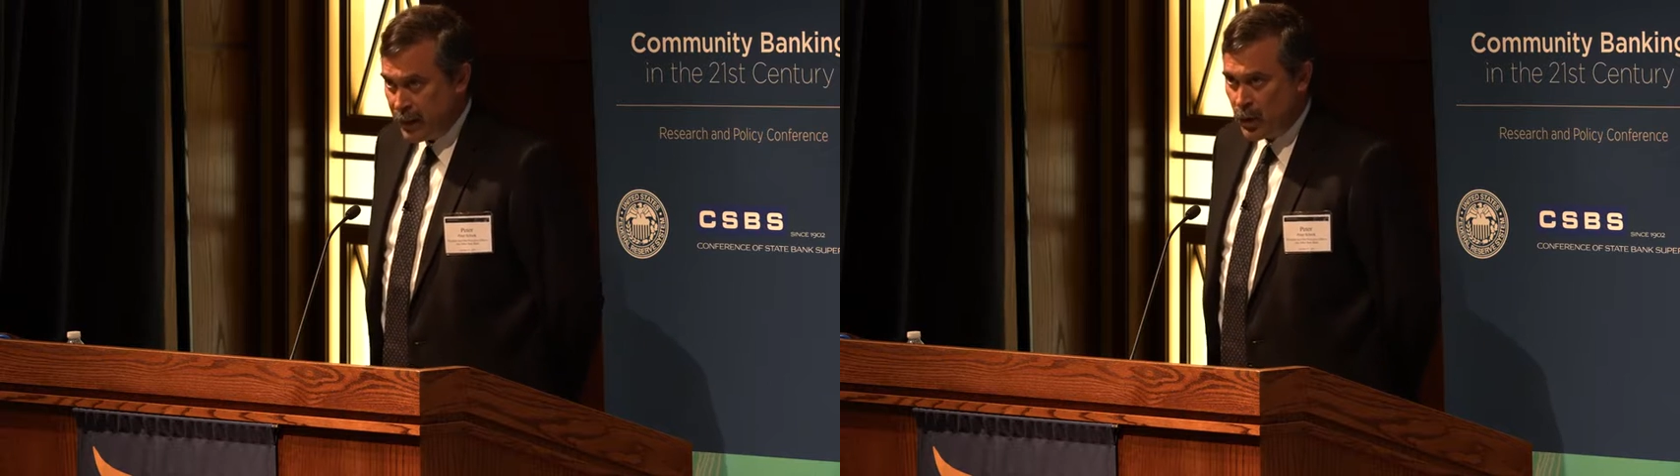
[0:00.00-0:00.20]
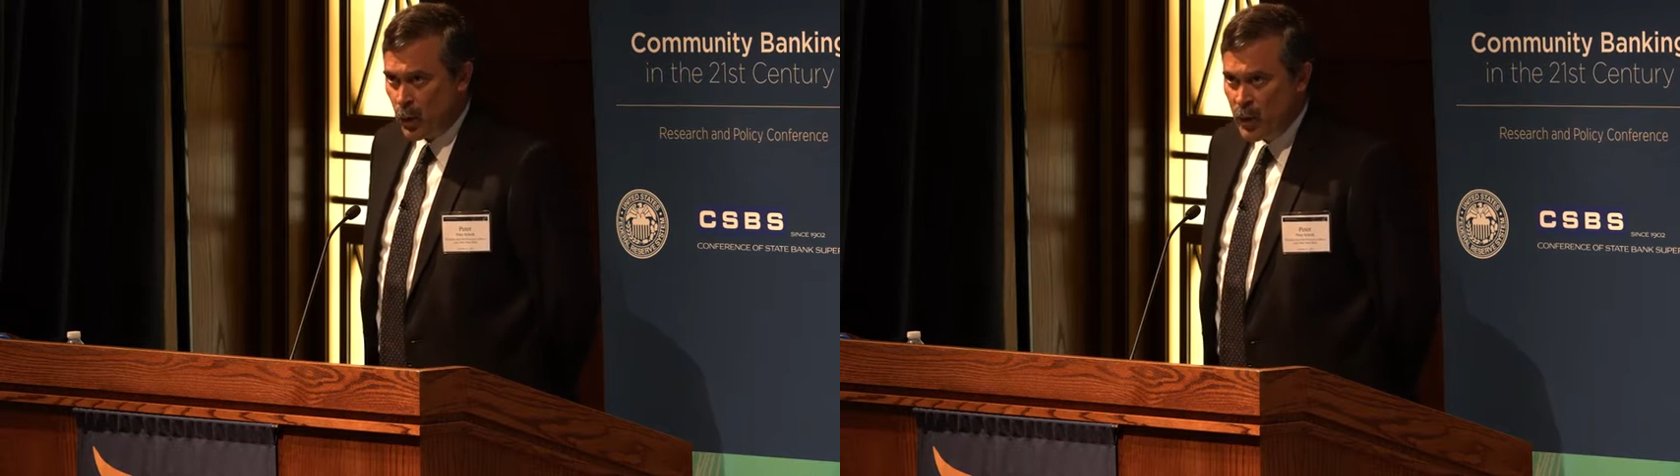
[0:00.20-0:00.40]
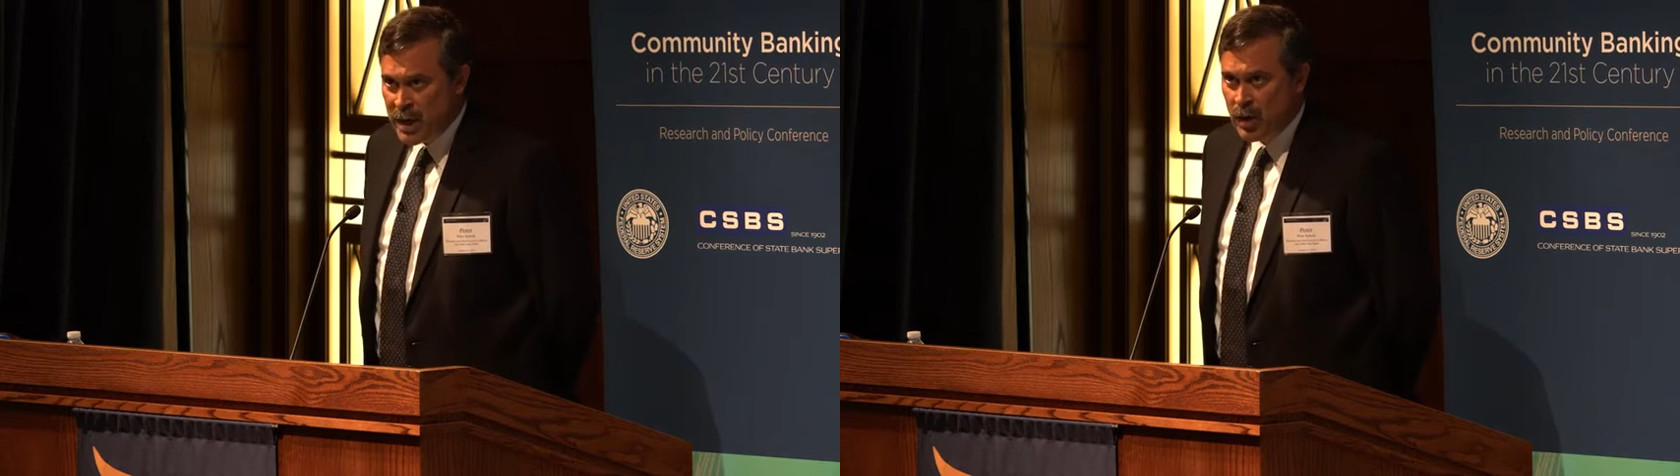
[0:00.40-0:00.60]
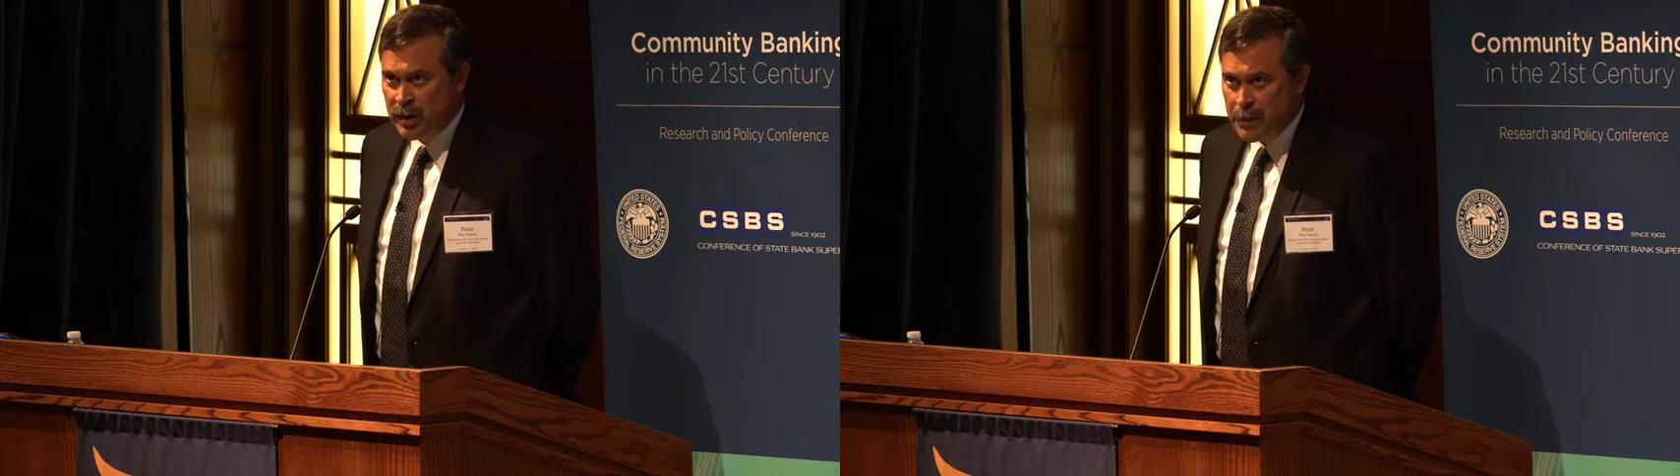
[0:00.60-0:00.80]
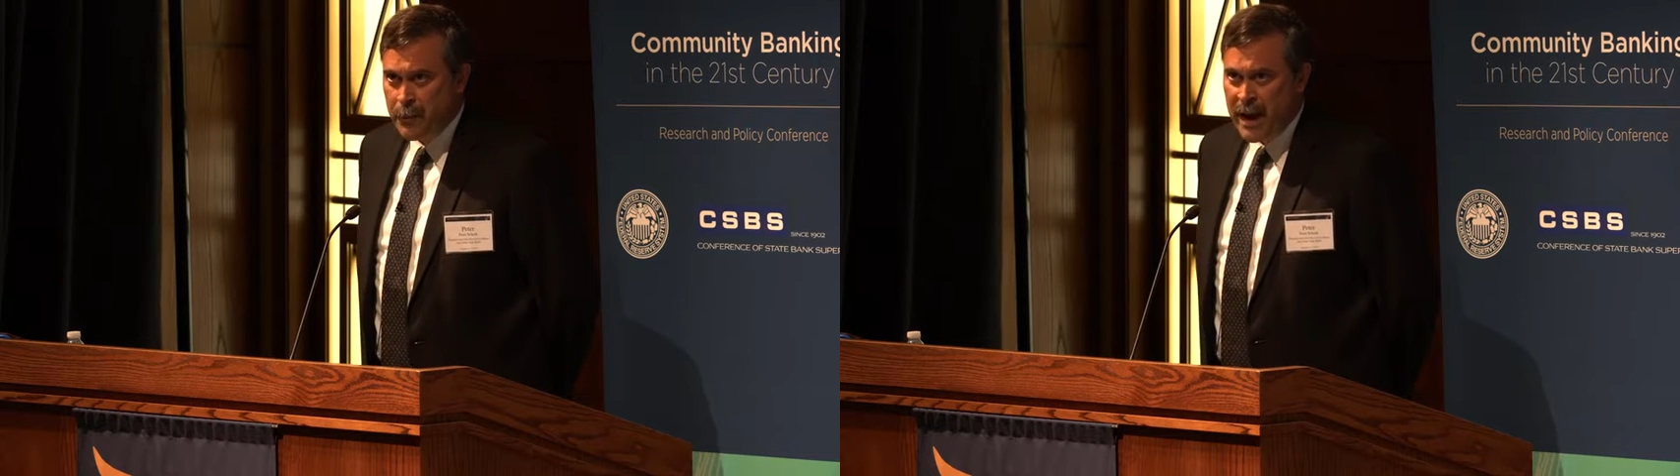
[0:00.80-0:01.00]
The real
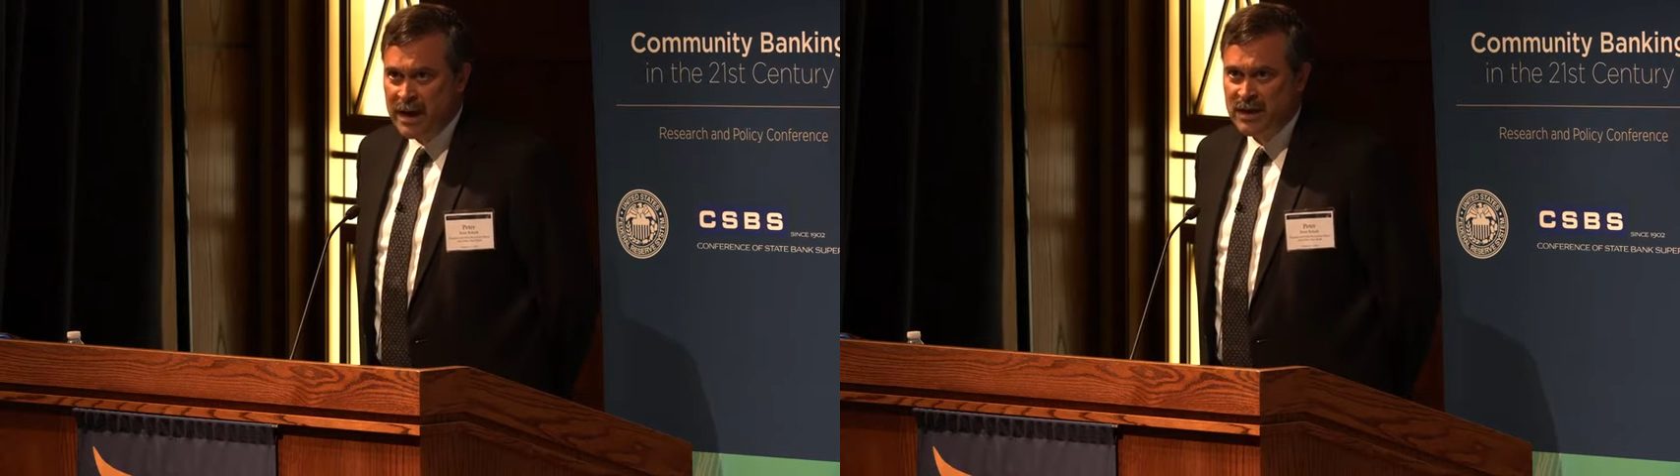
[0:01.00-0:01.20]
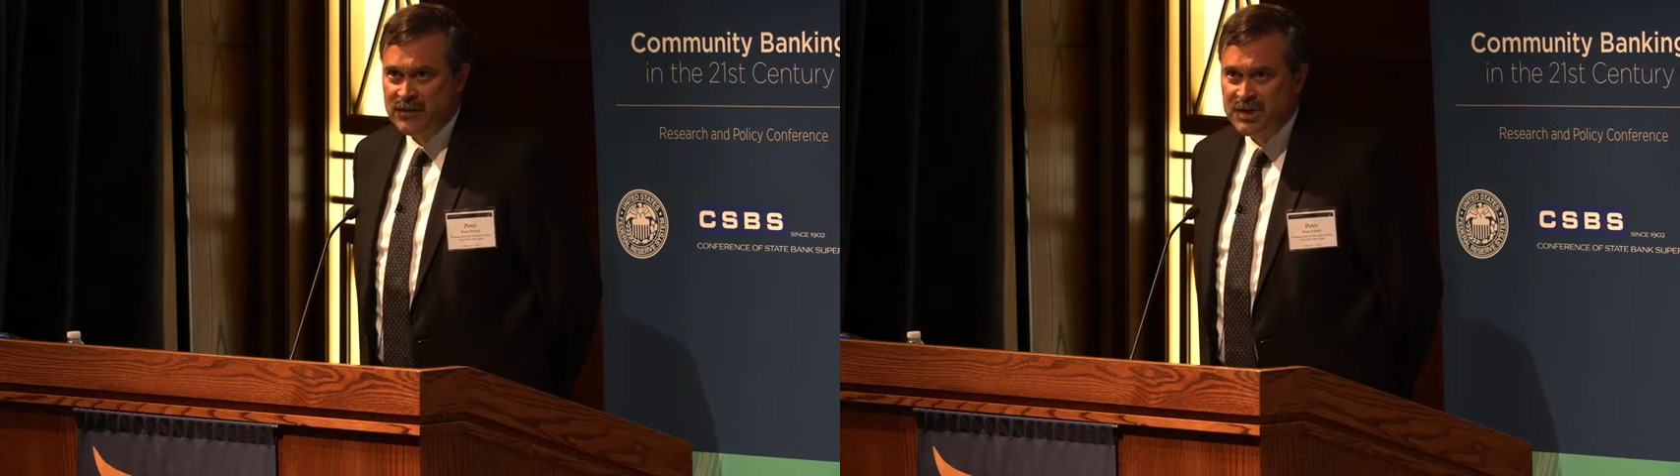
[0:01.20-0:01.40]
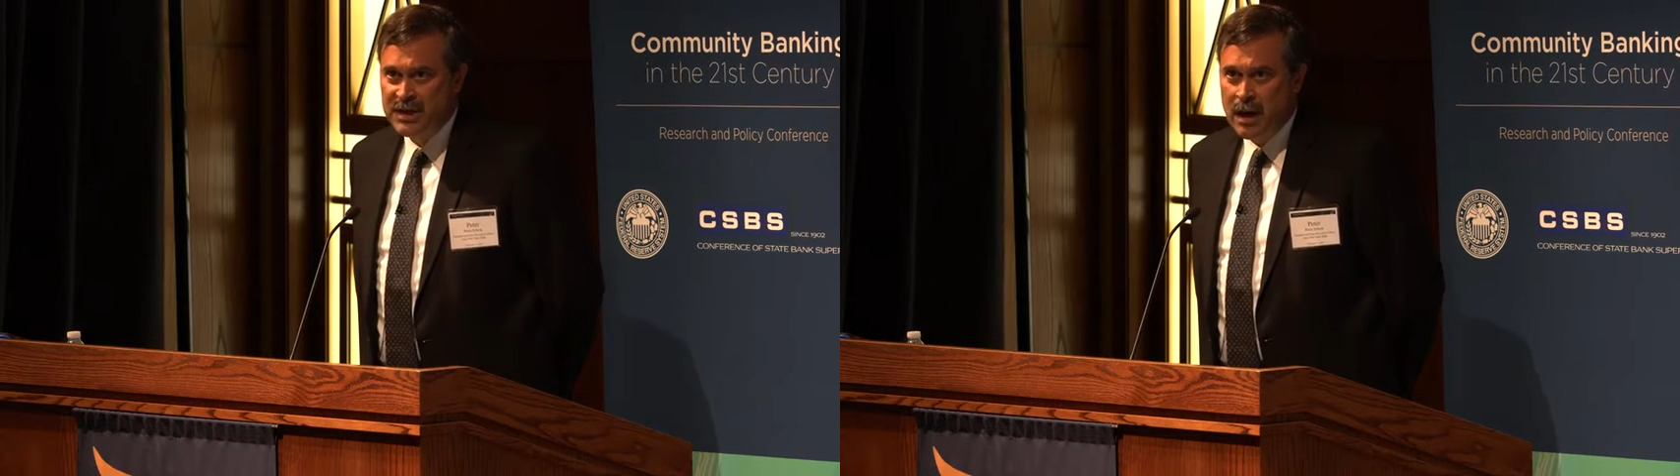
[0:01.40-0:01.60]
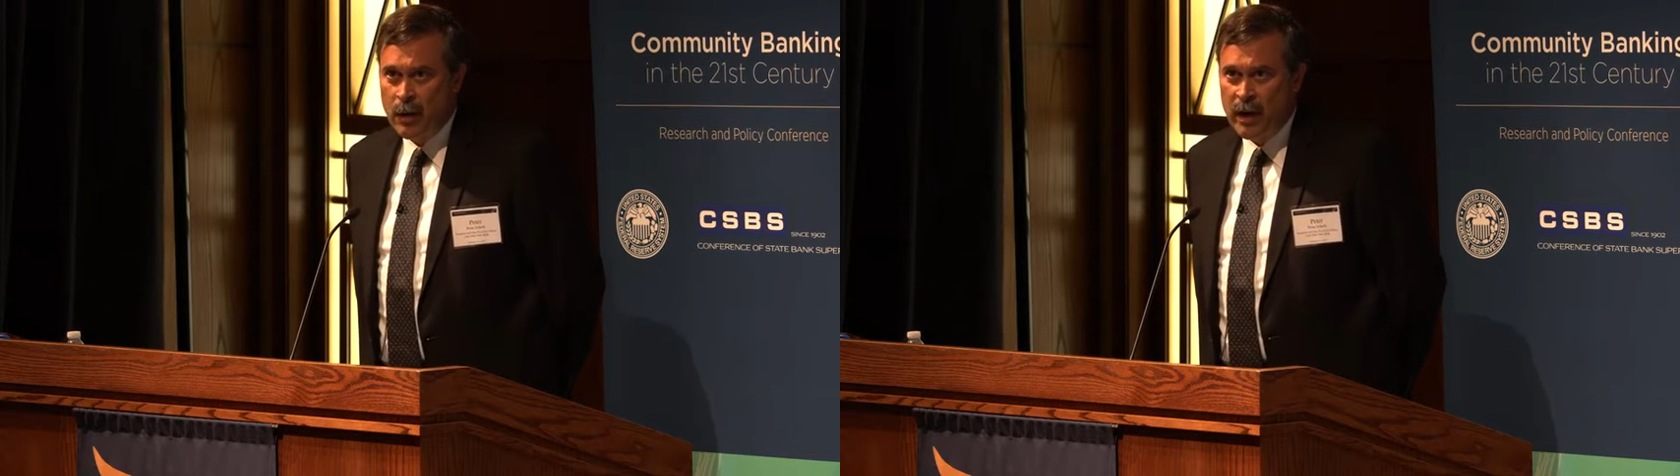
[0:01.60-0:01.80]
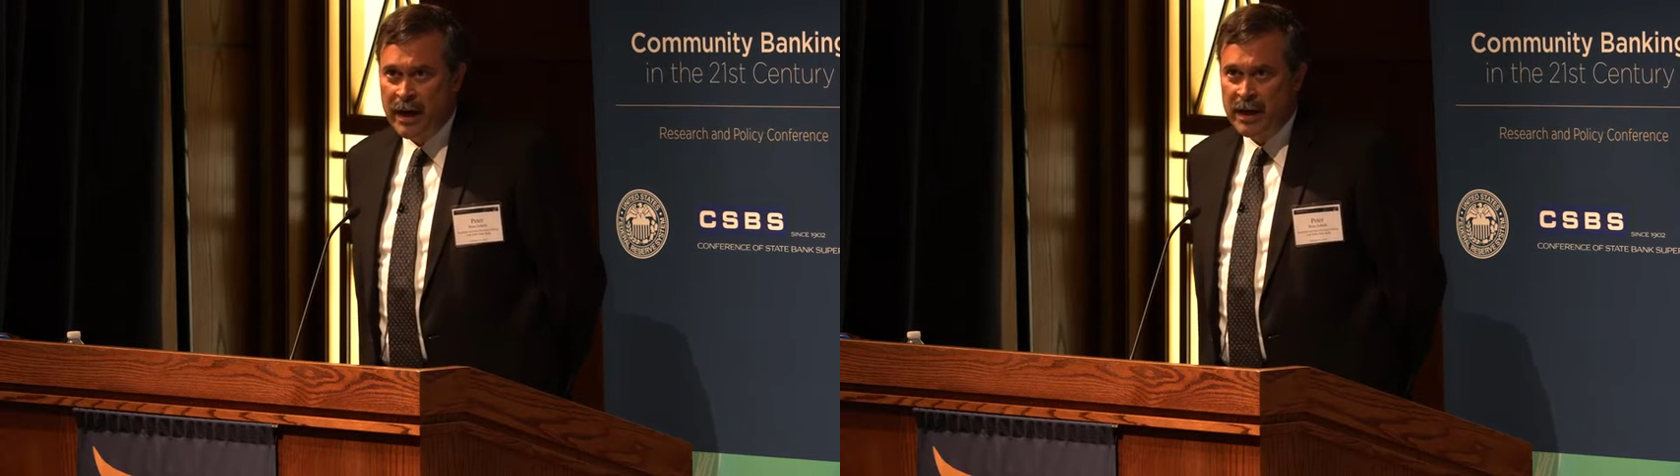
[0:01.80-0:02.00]
impact of CRA